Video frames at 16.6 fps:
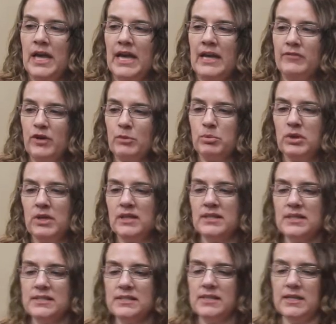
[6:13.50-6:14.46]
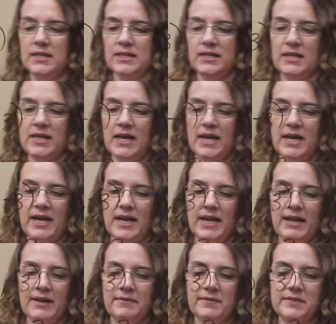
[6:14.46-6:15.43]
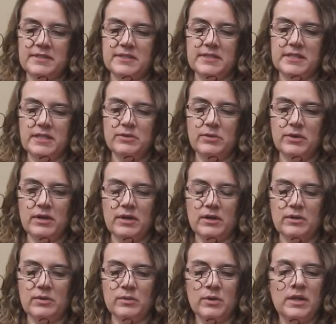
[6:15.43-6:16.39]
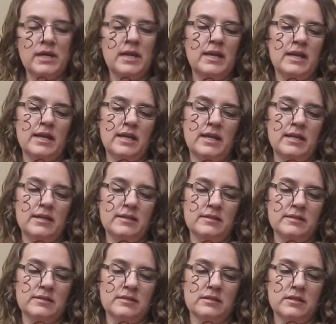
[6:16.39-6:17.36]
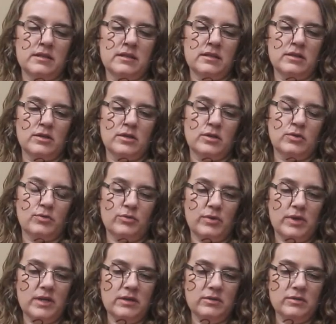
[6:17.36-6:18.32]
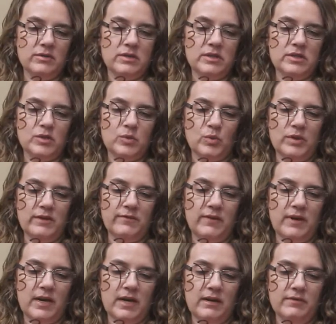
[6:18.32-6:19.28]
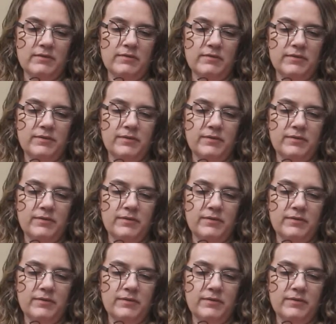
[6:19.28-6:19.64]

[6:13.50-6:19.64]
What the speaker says: if I plug this in and I have 0 is greater than 25,